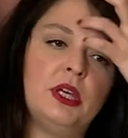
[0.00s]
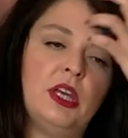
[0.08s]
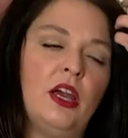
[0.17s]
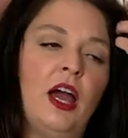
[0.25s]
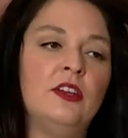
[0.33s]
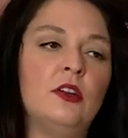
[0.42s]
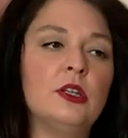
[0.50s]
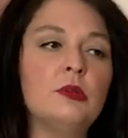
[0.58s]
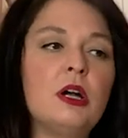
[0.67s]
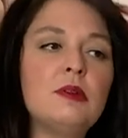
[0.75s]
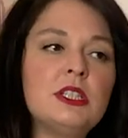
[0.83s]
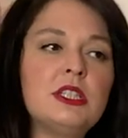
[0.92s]
Peet, I know your
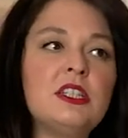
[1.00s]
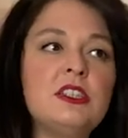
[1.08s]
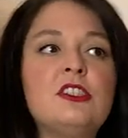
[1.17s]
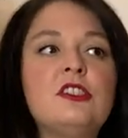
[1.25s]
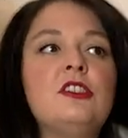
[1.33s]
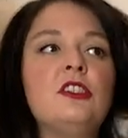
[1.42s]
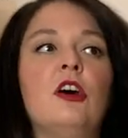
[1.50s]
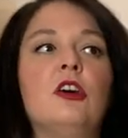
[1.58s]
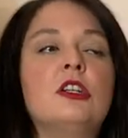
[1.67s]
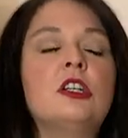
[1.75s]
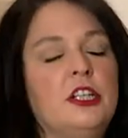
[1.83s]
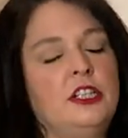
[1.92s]
mom is like
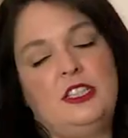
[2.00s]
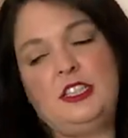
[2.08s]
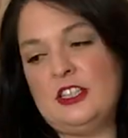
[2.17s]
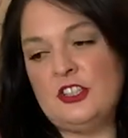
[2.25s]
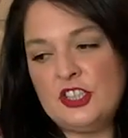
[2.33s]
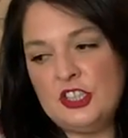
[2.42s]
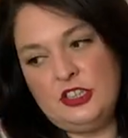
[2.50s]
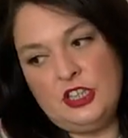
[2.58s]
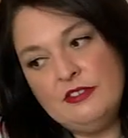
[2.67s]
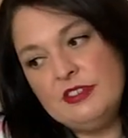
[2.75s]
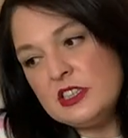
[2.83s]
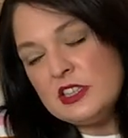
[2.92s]
so crazy and she
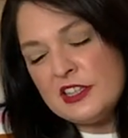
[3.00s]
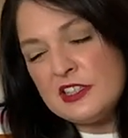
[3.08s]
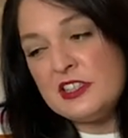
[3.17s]
loves to like